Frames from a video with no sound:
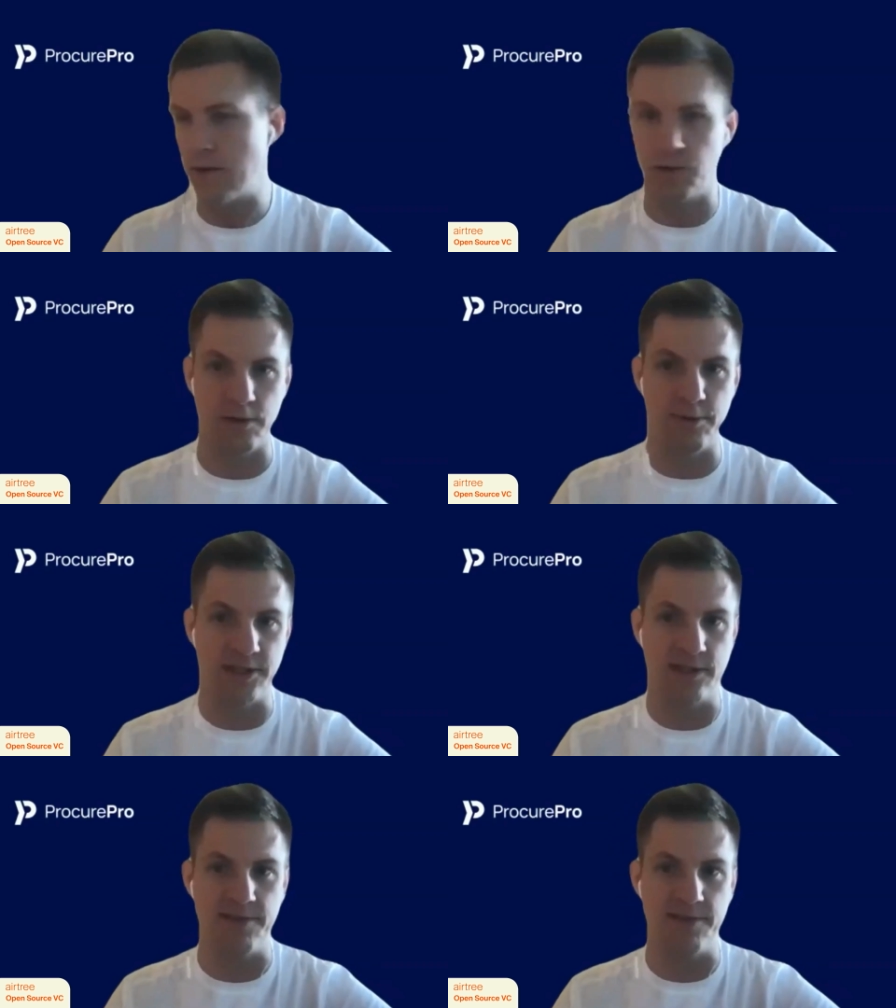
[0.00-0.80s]
uh, look, the
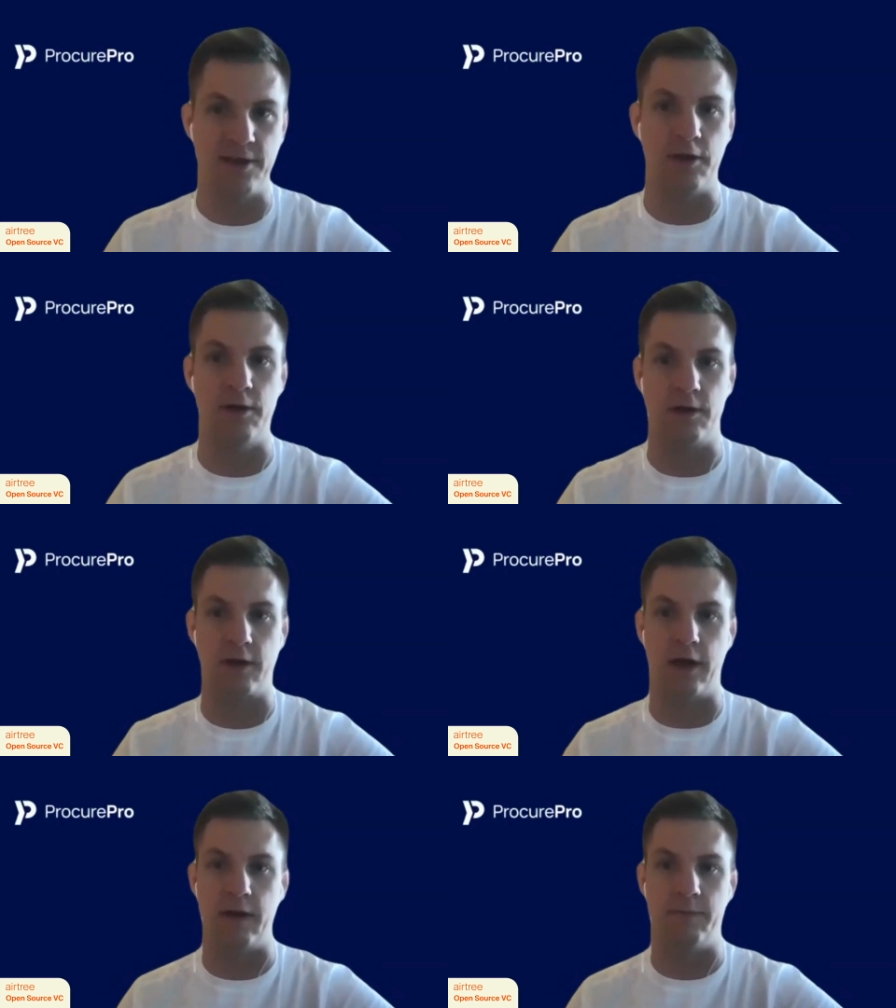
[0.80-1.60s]
business FAQ
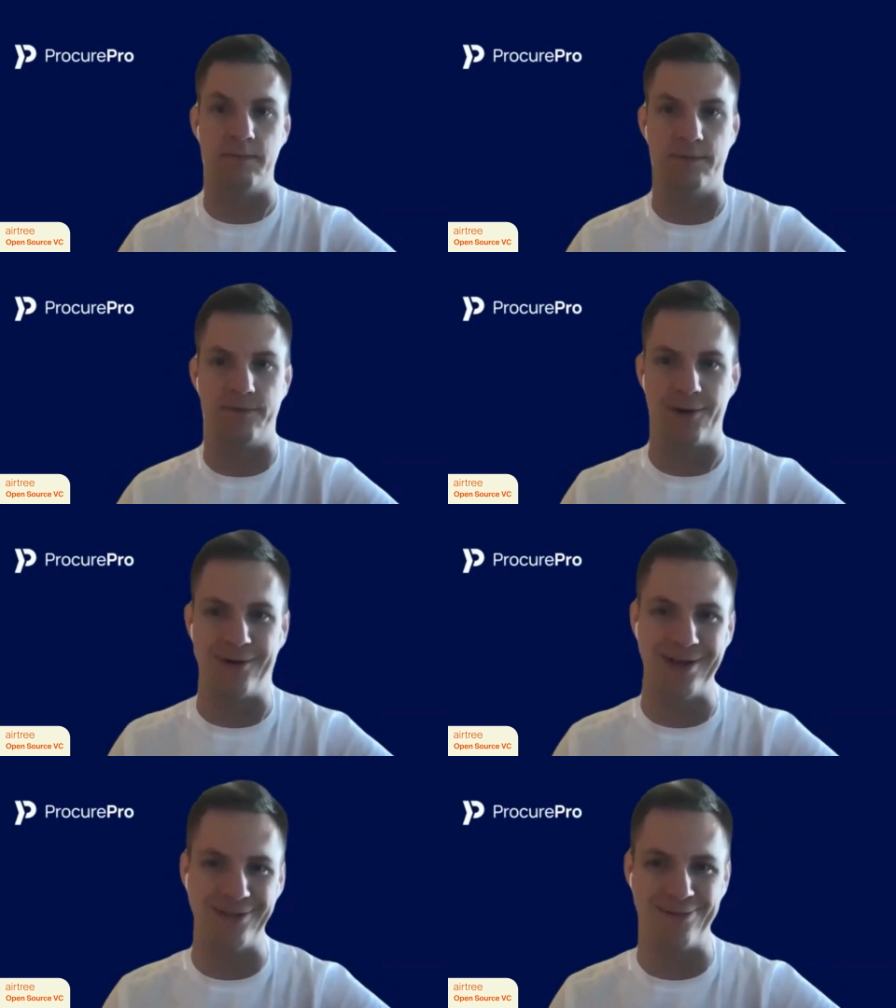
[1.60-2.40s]
doc, for
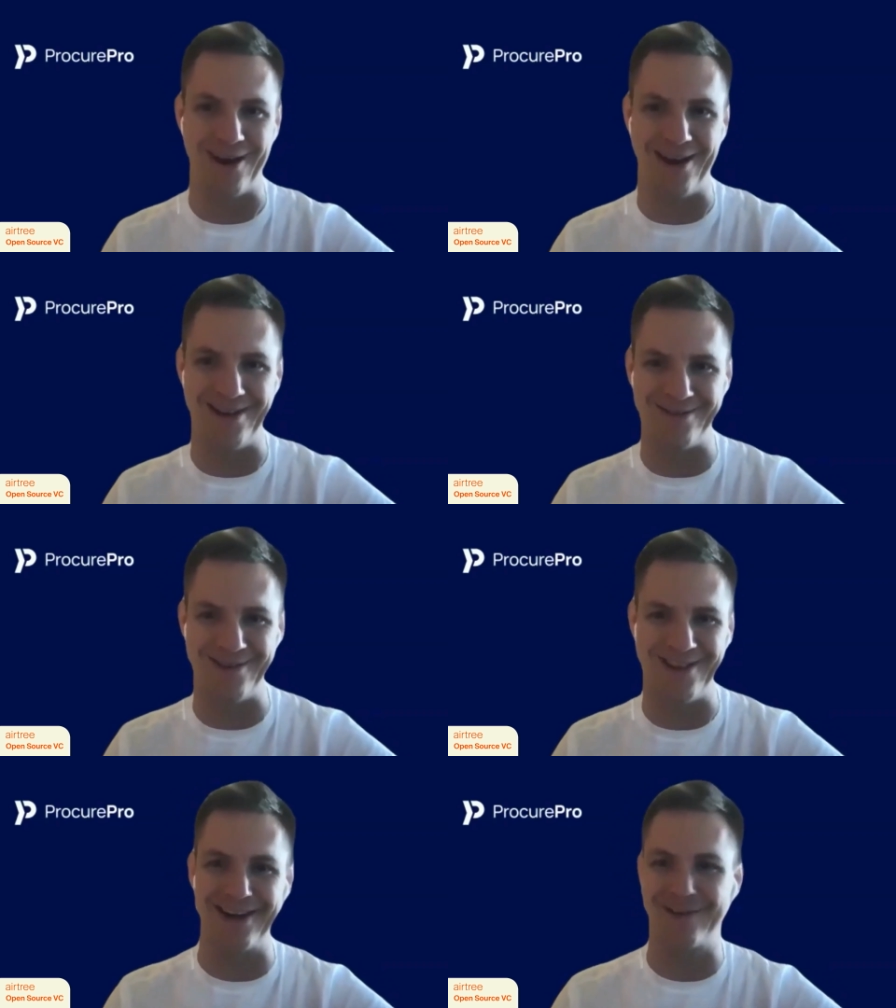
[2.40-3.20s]
anyone who hasn't uh,
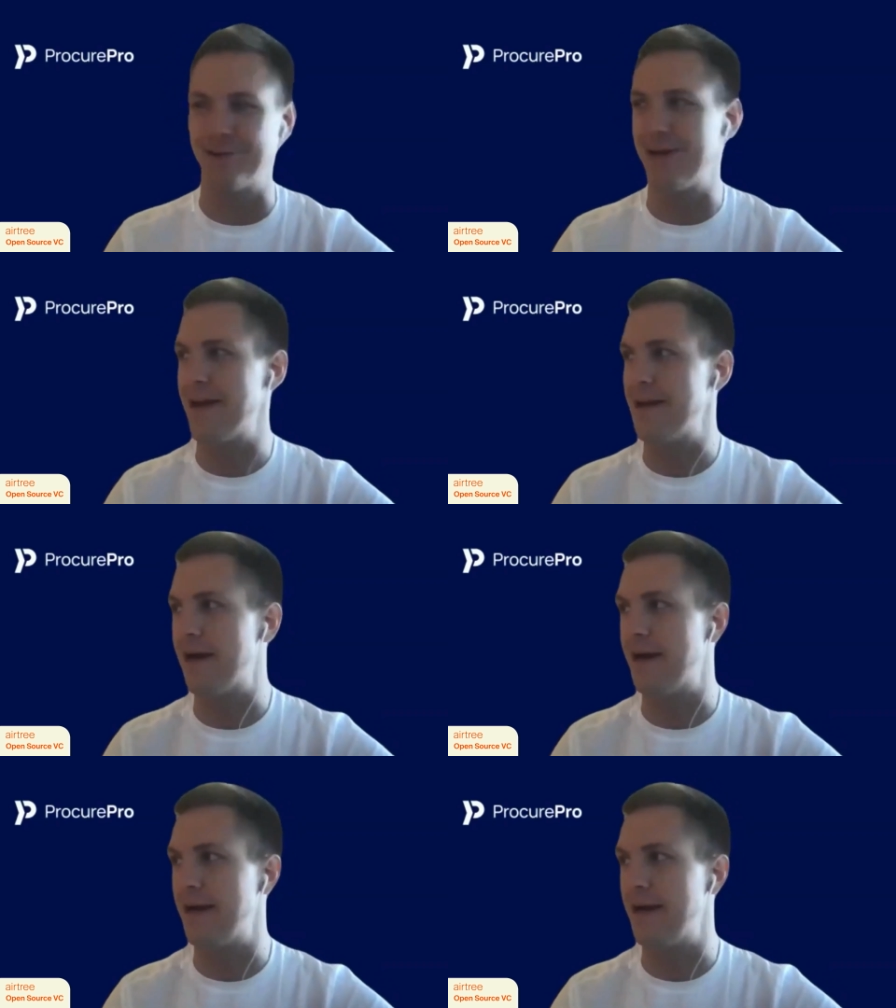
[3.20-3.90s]
read the article yet,